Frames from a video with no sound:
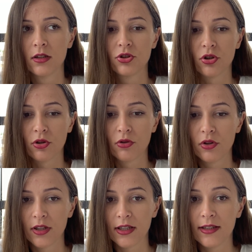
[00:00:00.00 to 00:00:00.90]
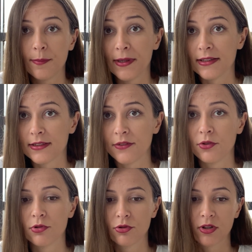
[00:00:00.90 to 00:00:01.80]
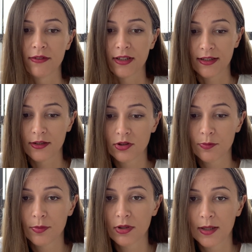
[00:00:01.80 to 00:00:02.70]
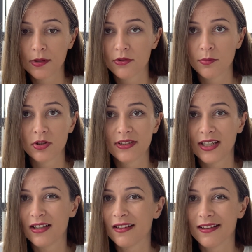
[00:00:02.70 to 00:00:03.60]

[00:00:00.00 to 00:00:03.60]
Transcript: So it depends. If you want to have 10,000 people coming from your site,